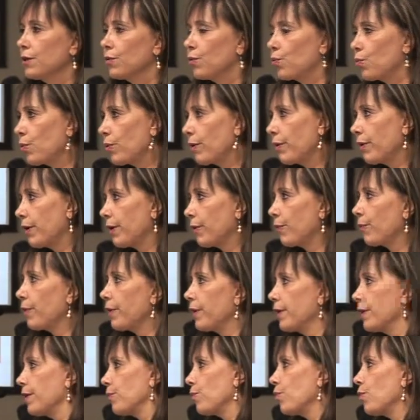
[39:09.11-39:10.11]
we
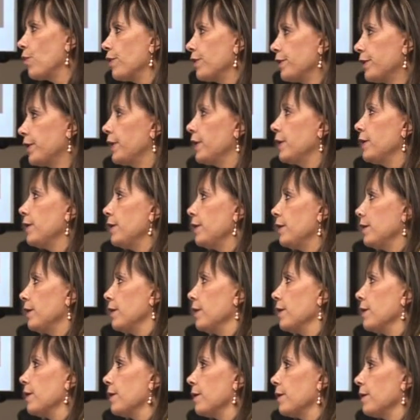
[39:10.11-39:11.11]
were working
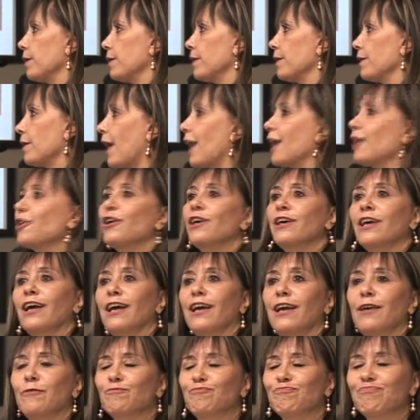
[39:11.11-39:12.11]
in,
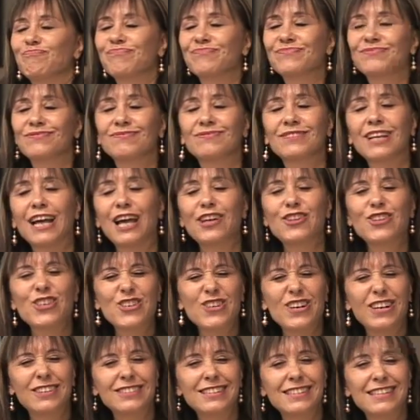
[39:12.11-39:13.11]
um, I don't
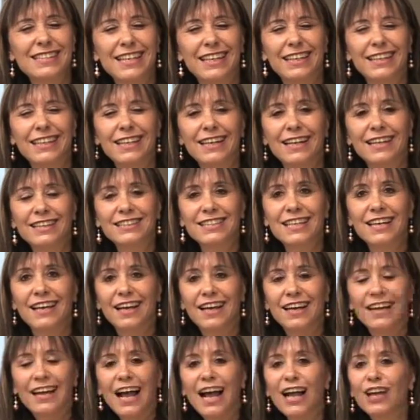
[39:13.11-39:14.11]
know how to say in English,
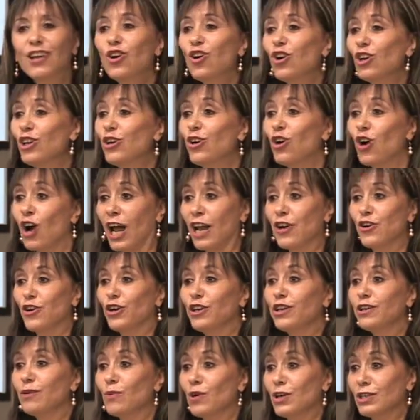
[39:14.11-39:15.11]
Alcohólicos
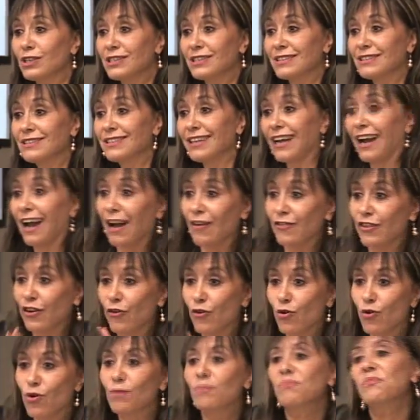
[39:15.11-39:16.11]
Anonymous. They have a
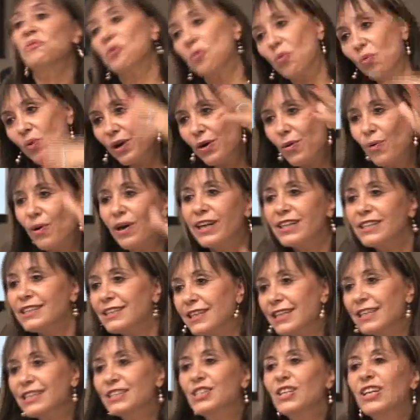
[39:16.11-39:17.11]
room. We were in
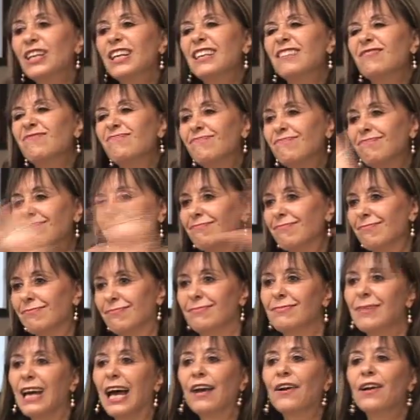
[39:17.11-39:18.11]
there so
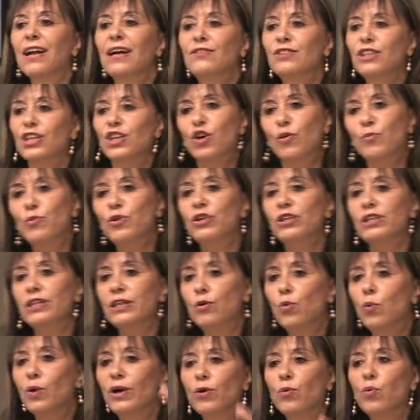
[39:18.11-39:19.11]
around the
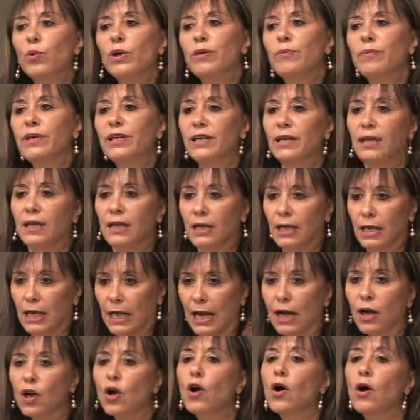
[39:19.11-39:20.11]
community where women
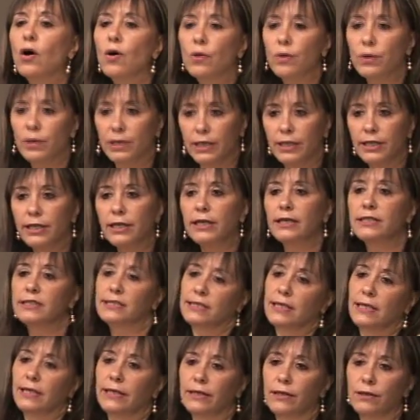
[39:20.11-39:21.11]
can go in
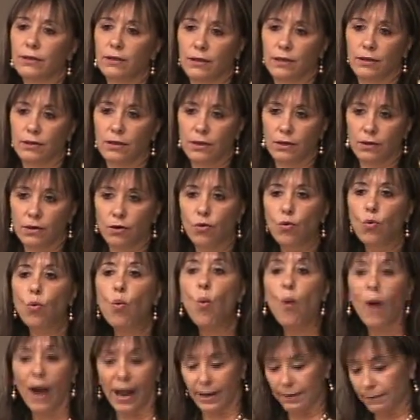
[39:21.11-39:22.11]
easily
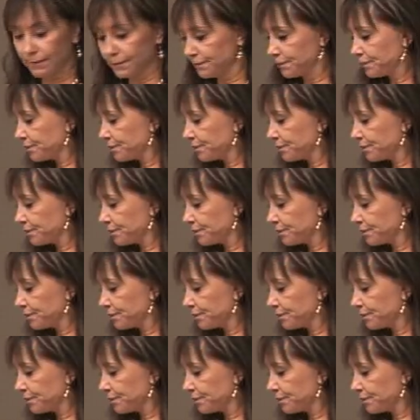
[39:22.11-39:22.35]
way.